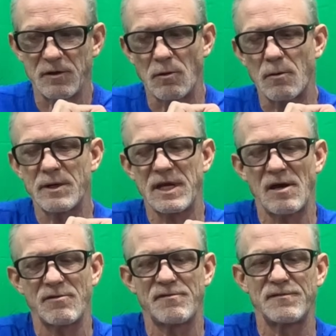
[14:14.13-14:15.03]
You already
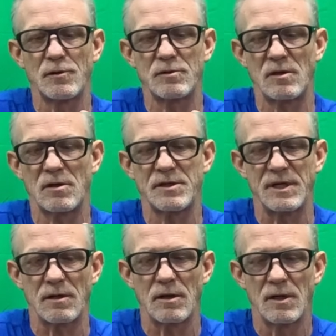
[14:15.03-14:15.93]
have a float on
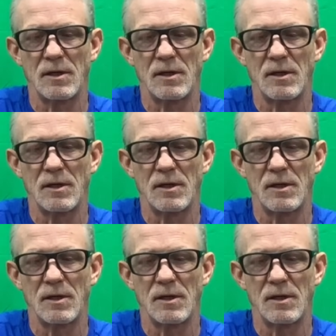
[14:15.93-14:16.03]
here.